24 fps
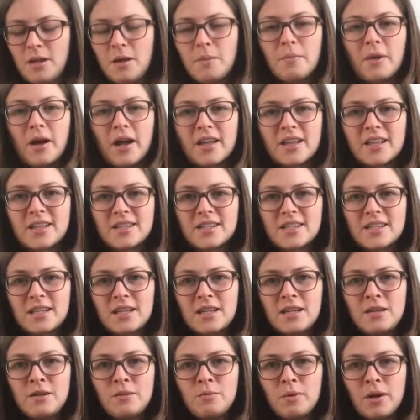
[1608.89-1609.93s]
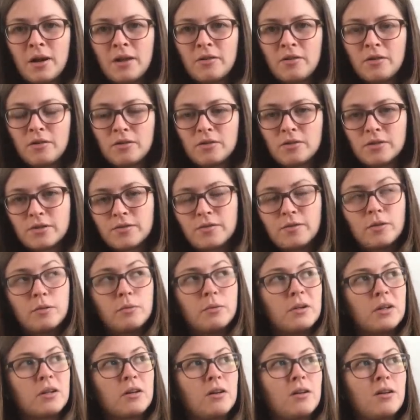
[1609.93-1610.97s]
But I can see why they're useful,
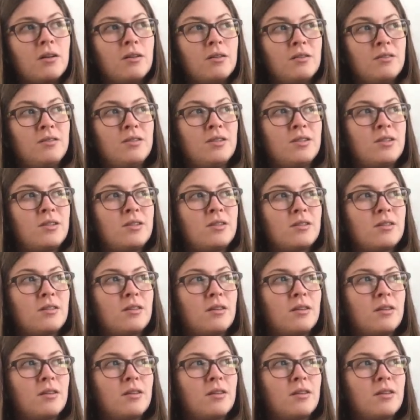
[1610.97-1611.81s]
because